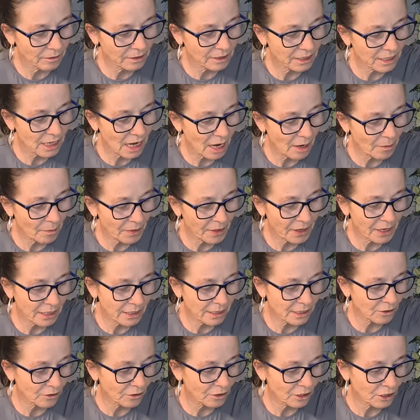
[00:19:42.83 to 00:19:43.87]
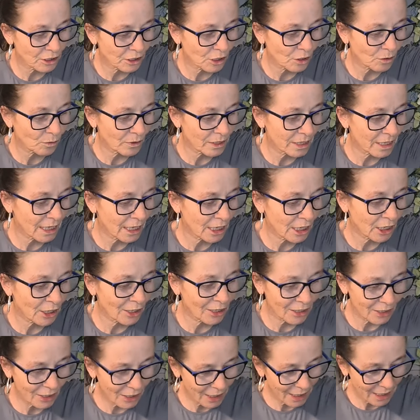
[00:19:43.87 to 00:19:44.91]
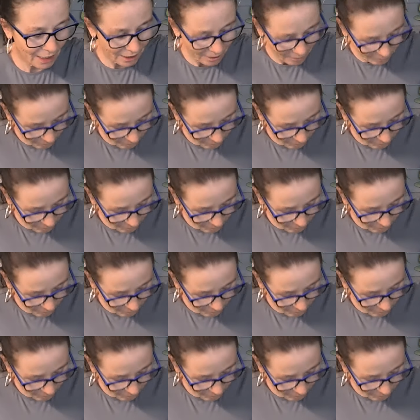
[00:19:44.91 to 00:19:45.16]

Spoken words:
type things on the top with a curly.